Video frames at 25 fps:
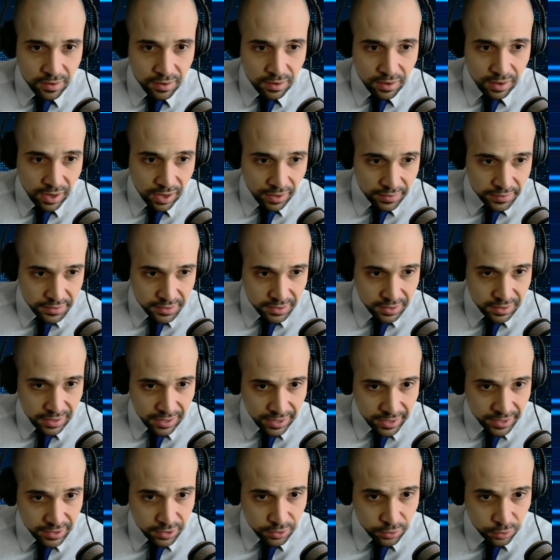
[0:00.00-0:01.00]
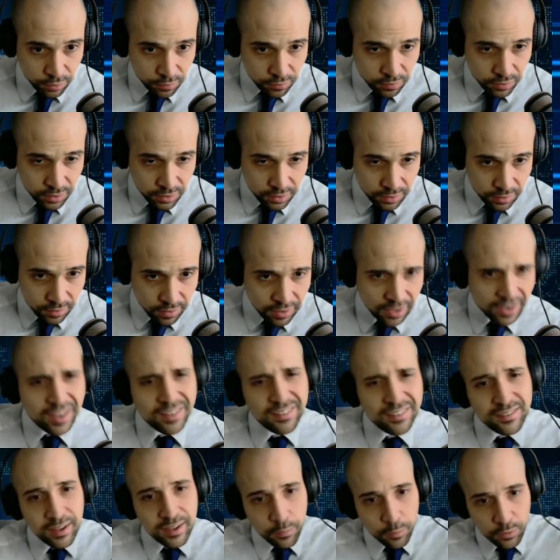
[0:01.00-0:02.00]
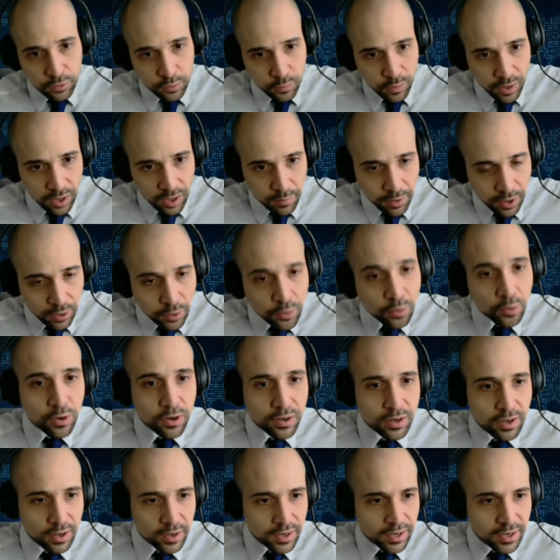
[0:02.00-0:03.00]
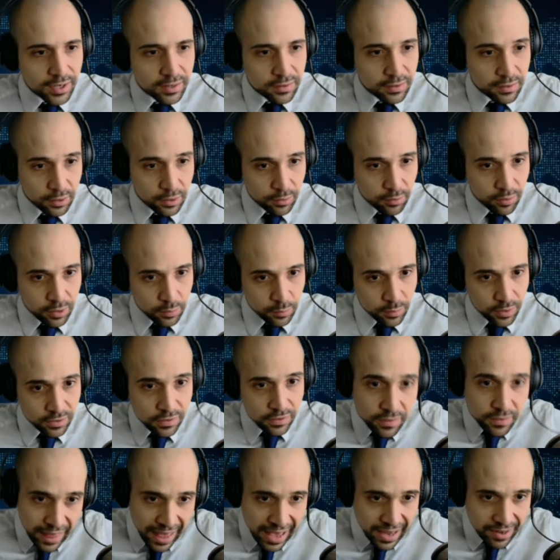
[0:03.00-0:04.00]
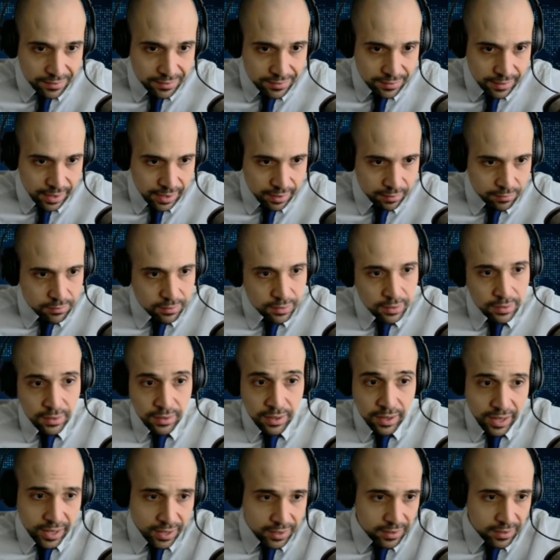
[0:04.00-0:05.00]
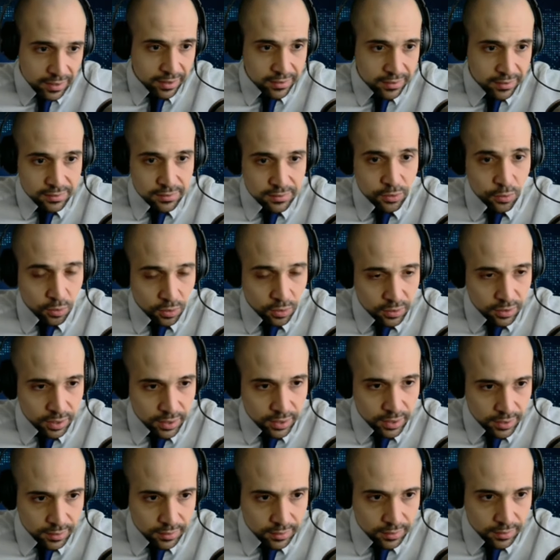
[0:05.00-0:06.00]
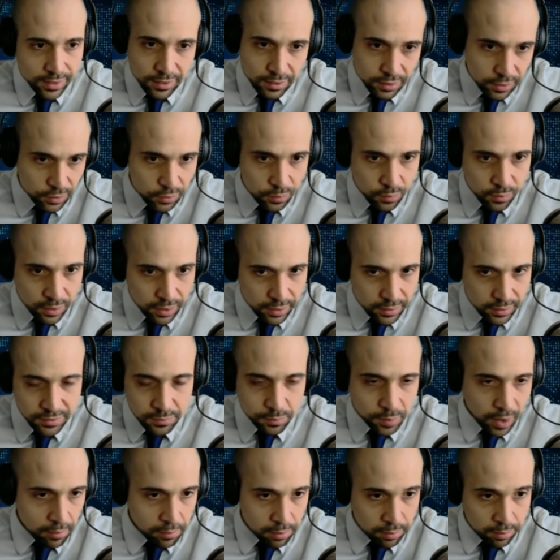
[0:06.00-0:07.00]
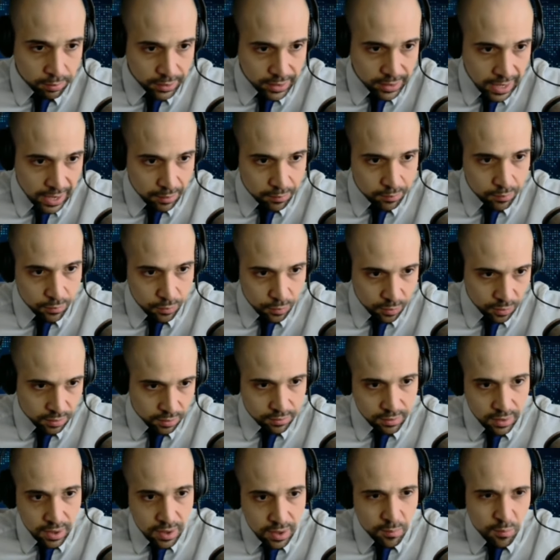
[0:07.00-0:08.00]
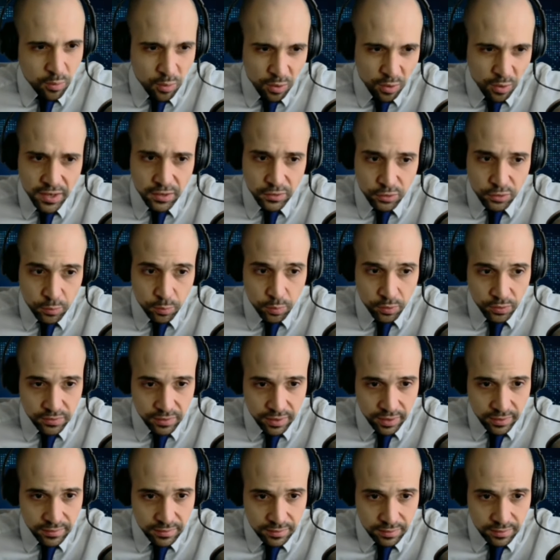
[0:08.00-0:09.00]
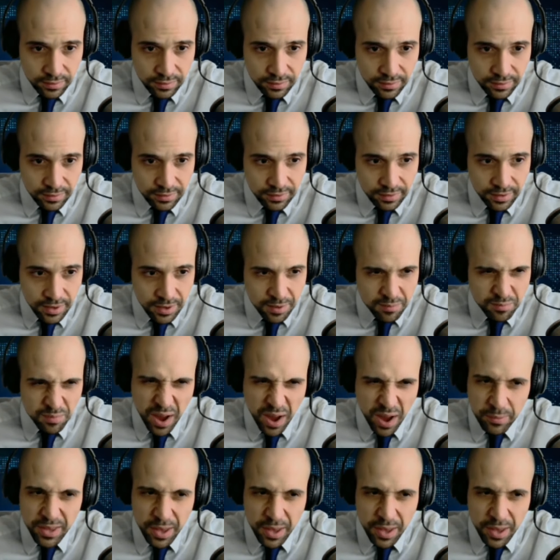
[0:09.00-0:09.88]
on the decline year over year. Say what you want about cord cutting and the degree to which that is down. And yes, cord cutting in Q1 is probably down more, more than 2%, probably